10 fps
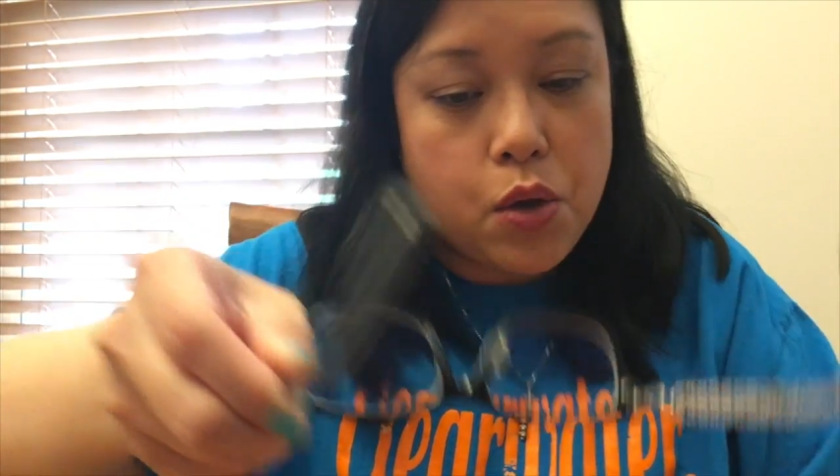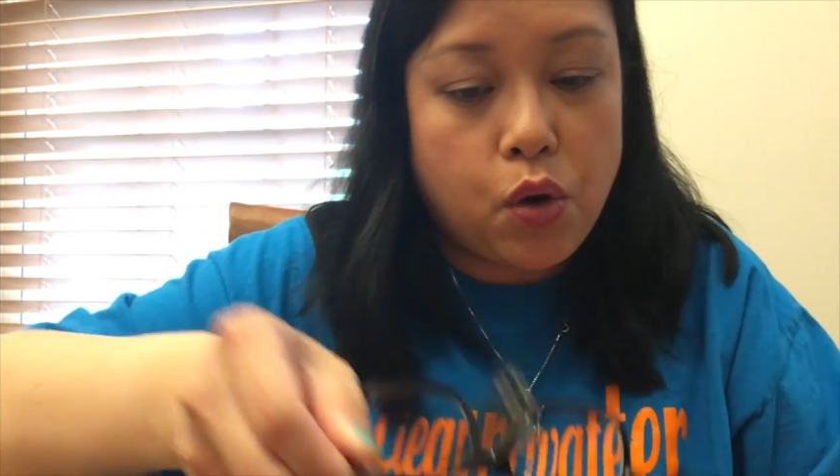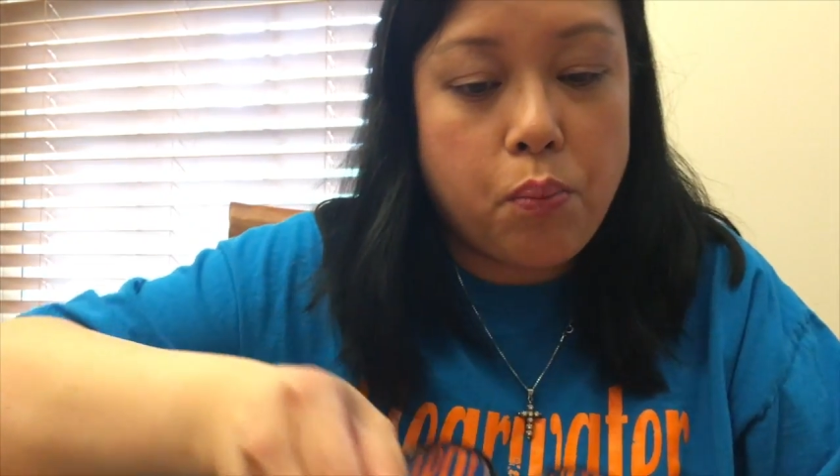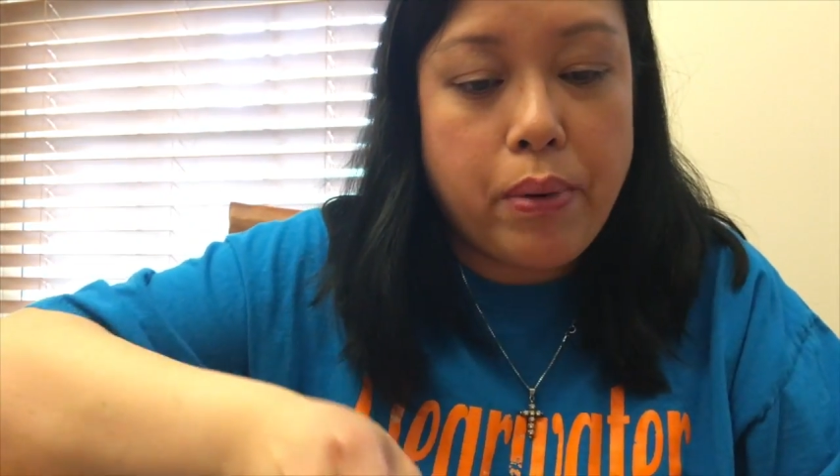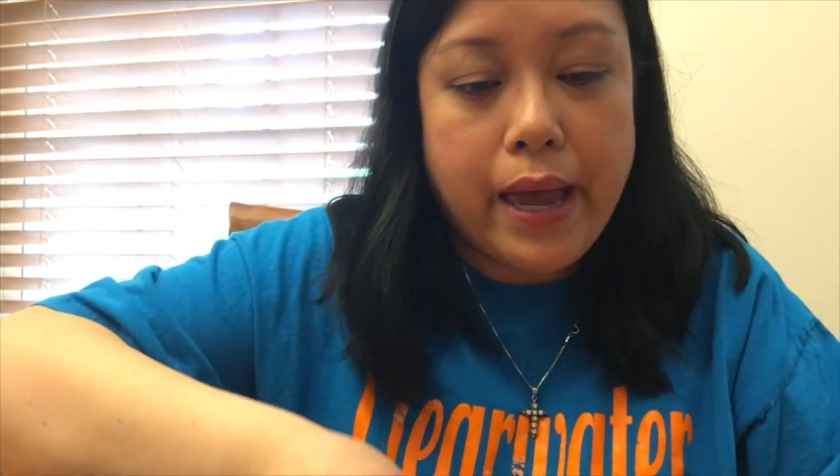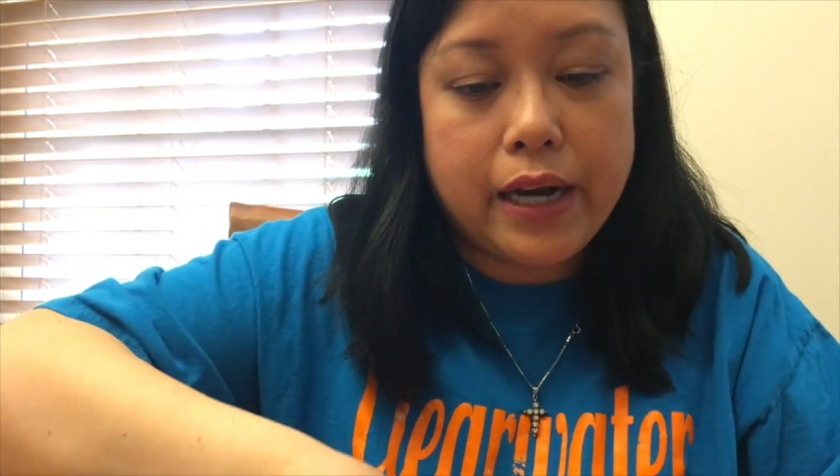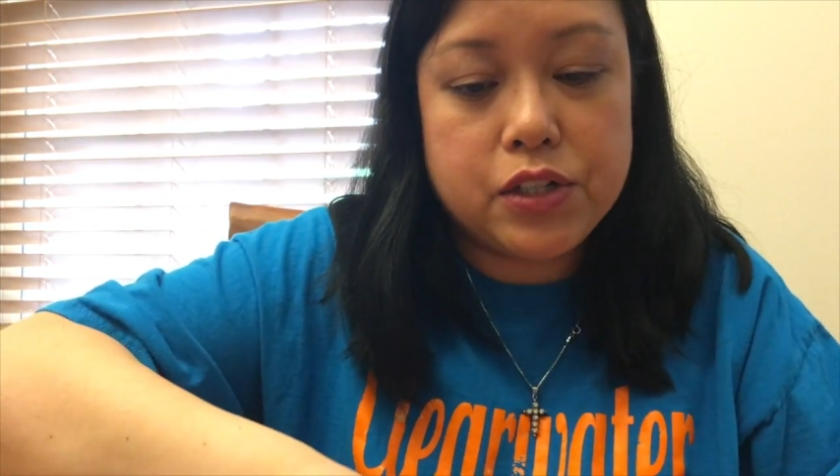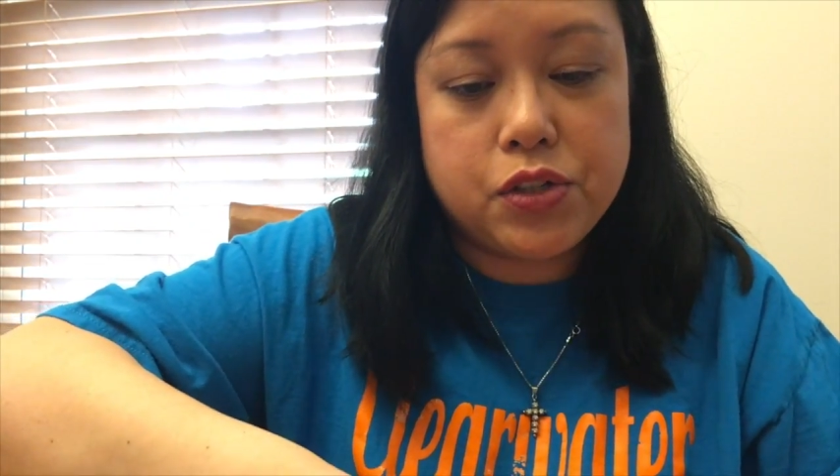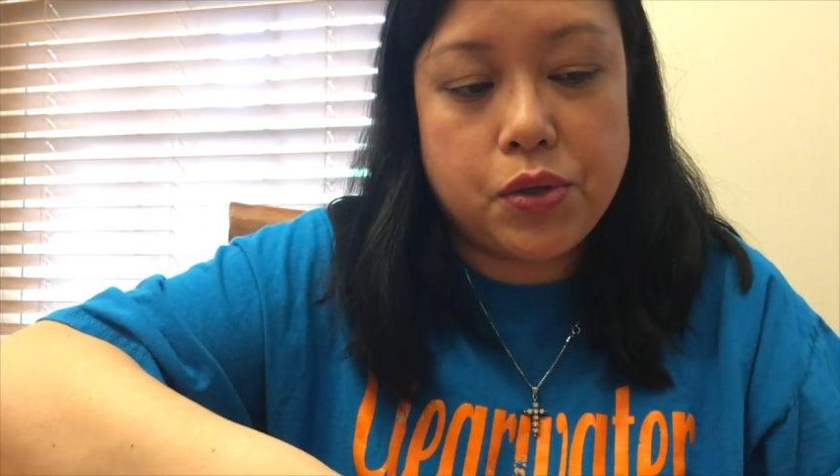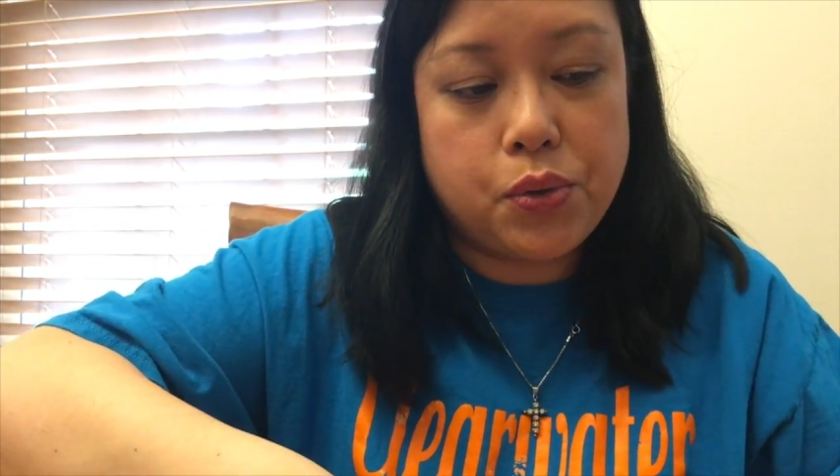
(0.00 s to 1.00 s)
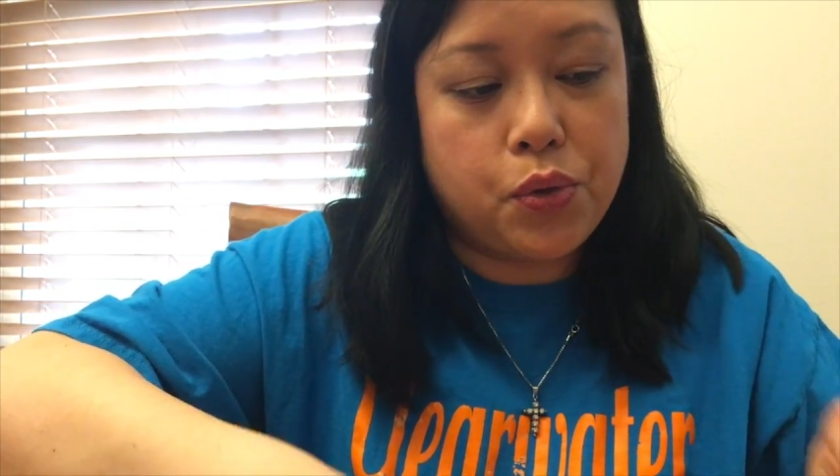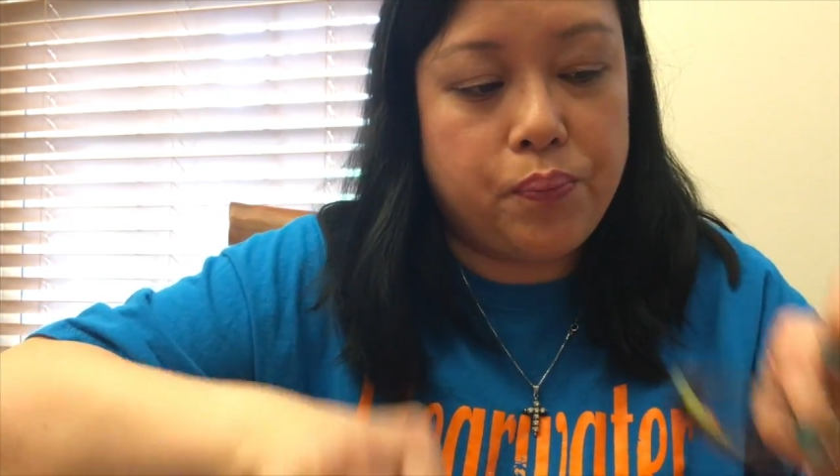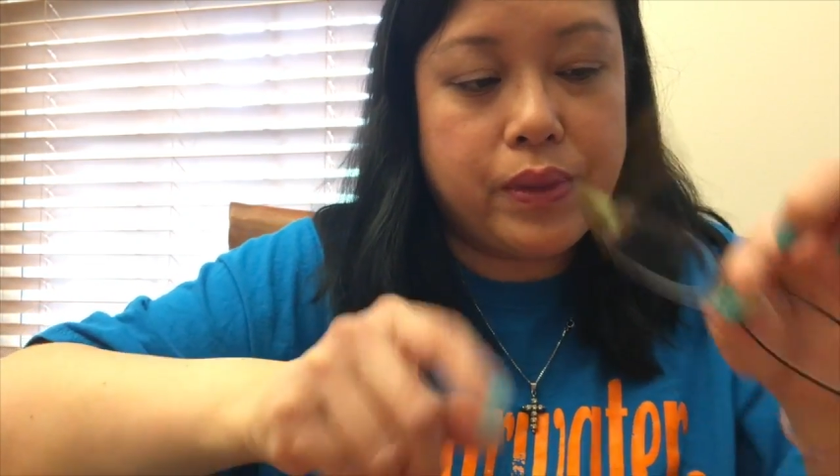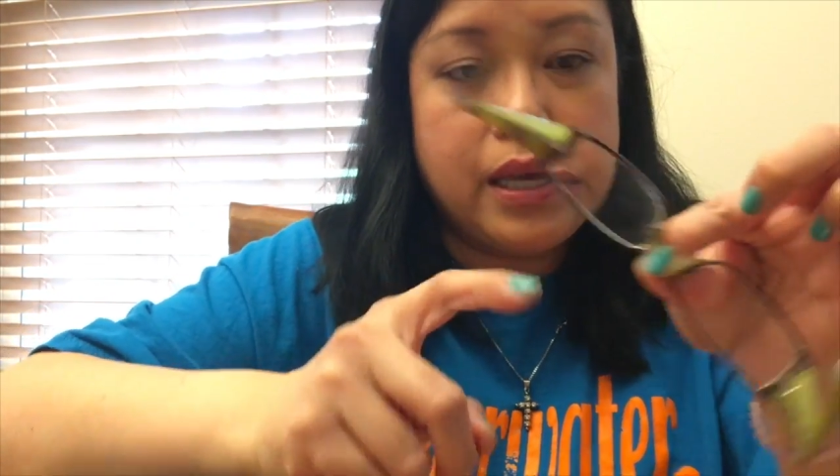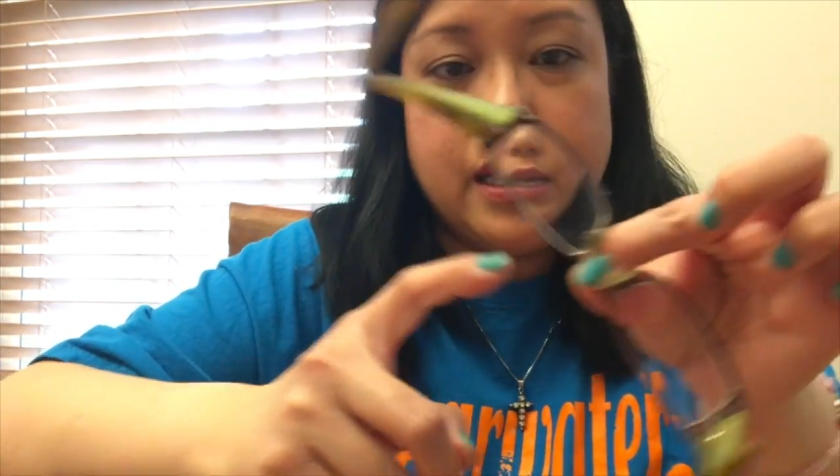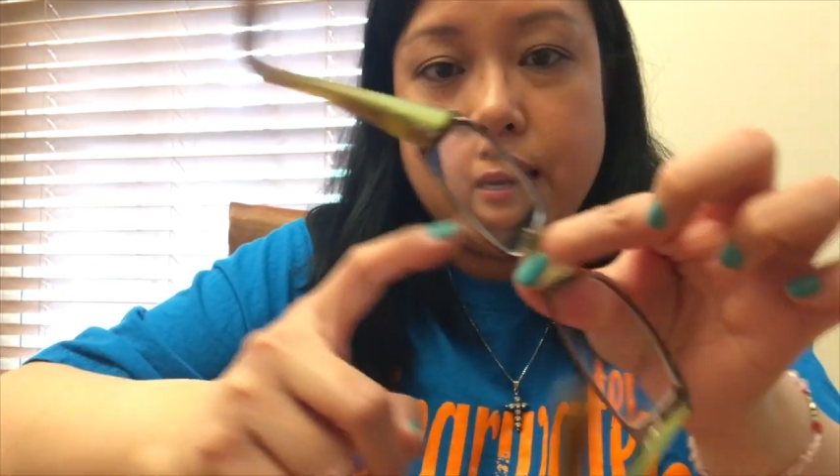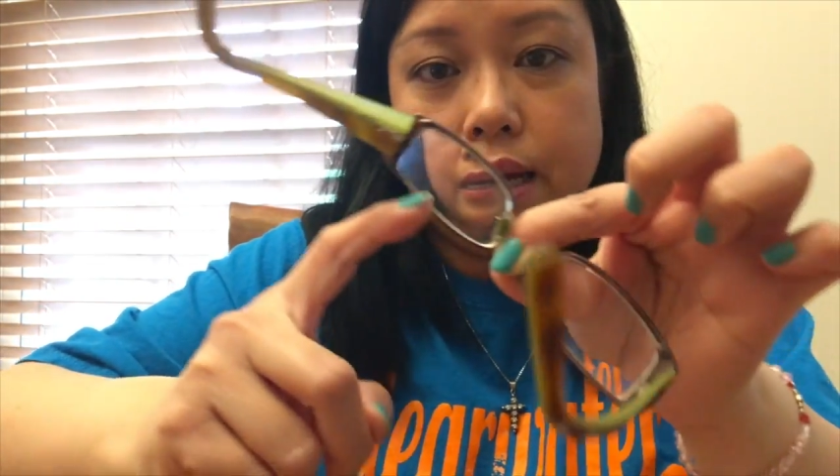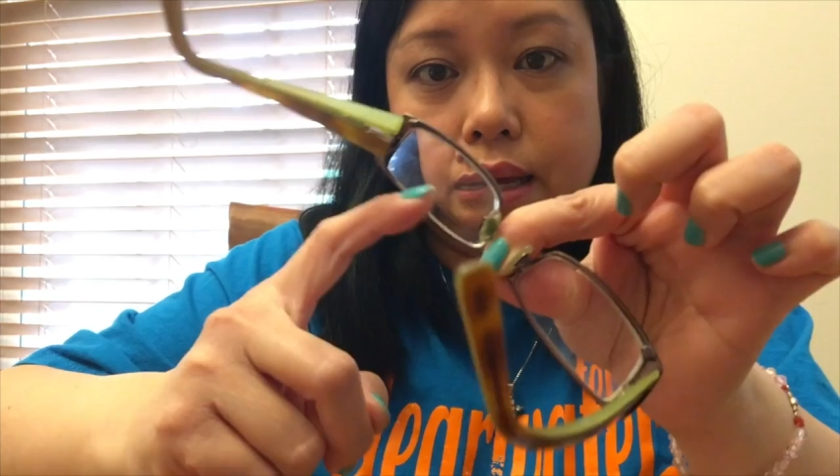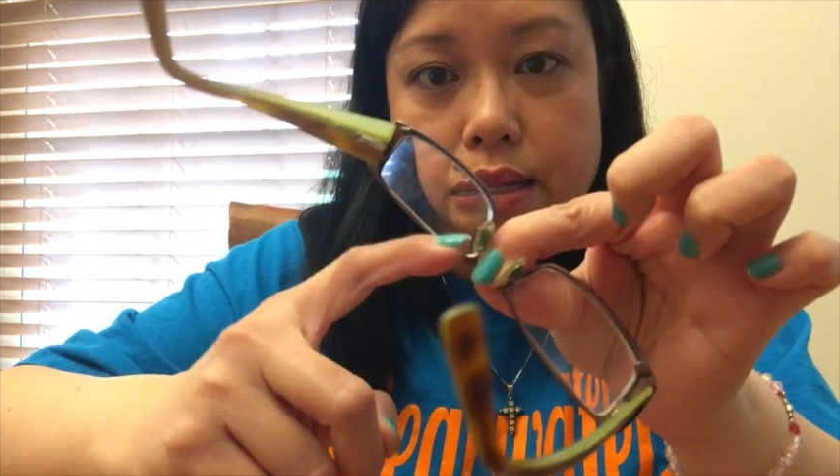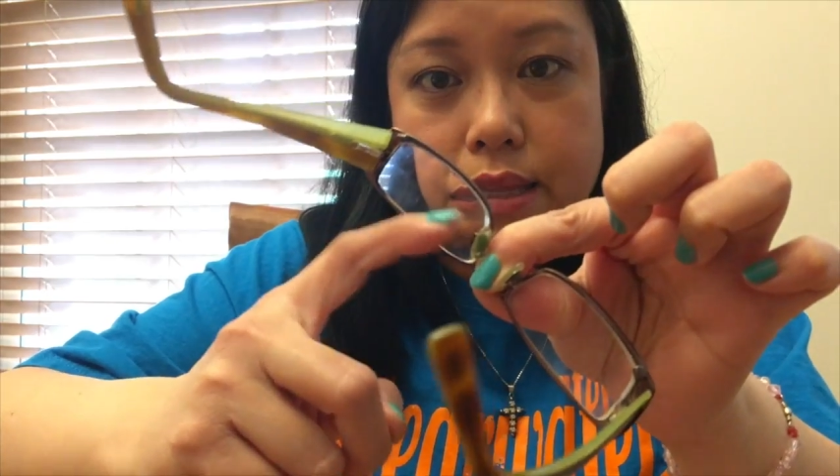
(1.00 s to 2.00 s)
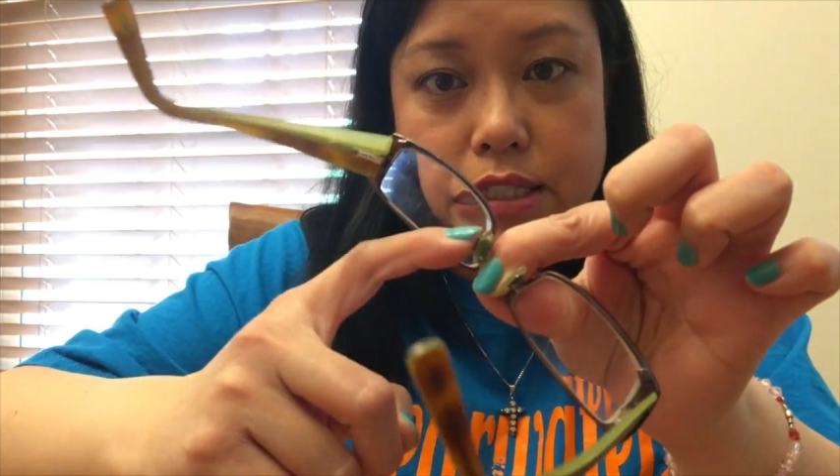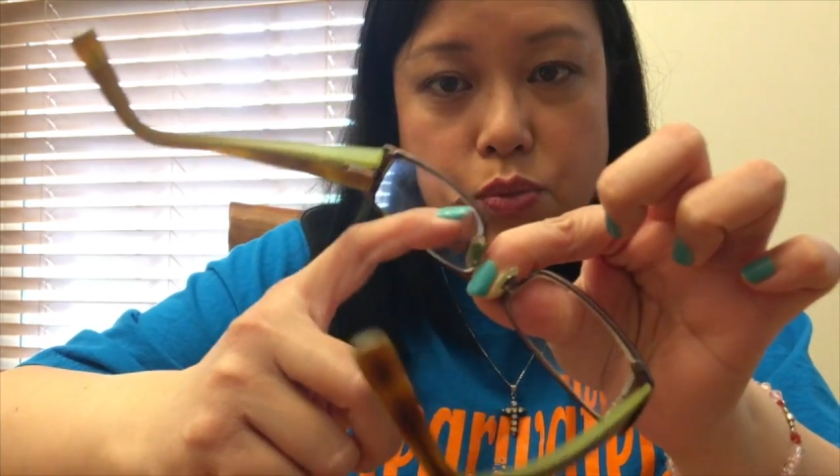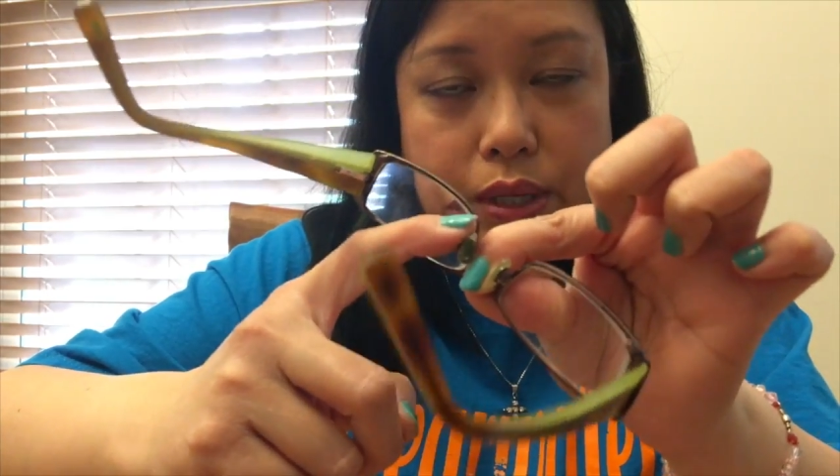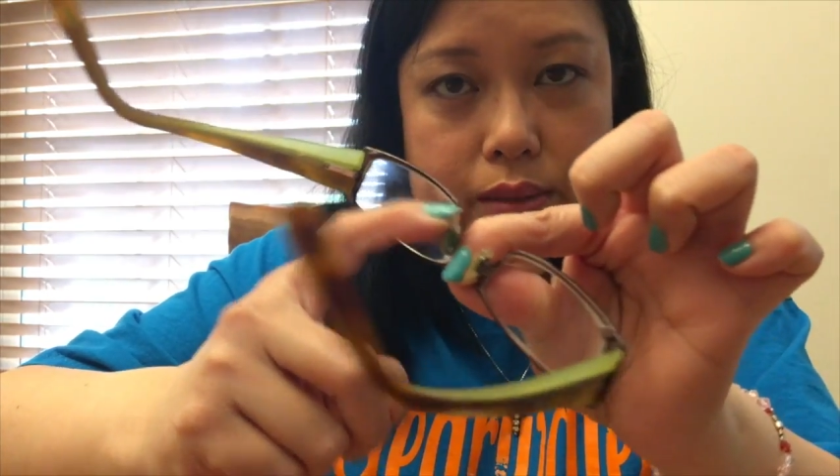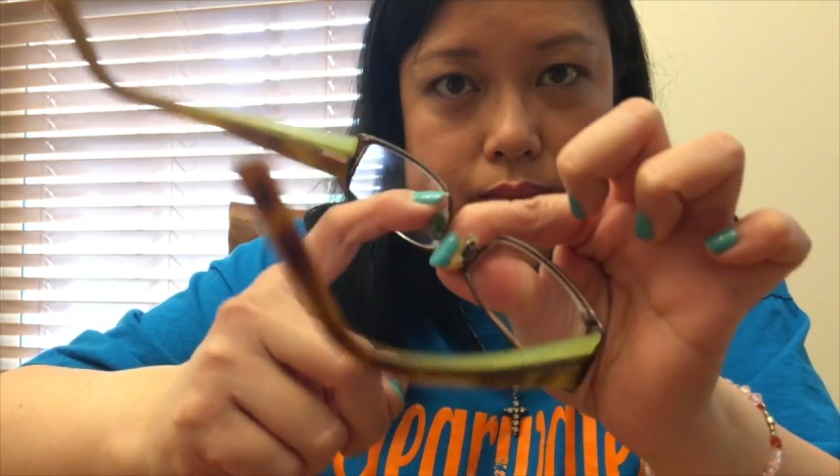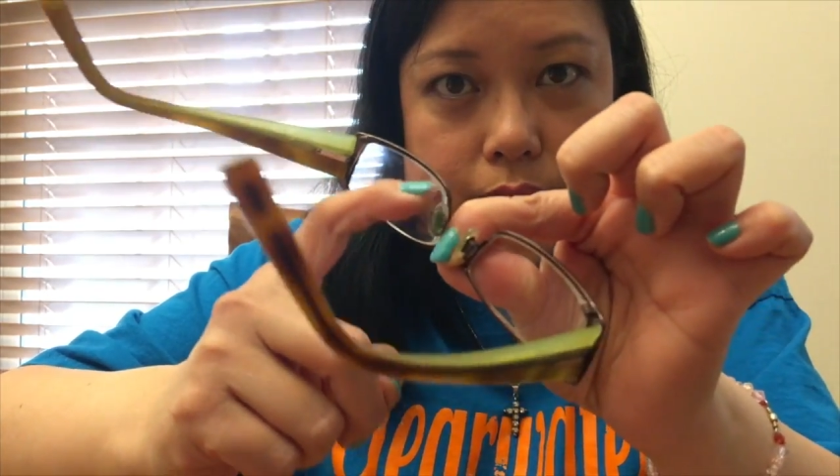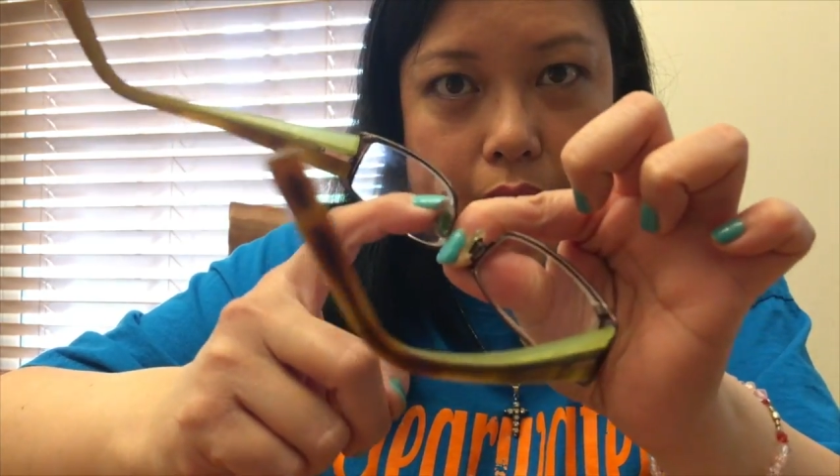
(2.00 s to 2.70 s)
compared to this one.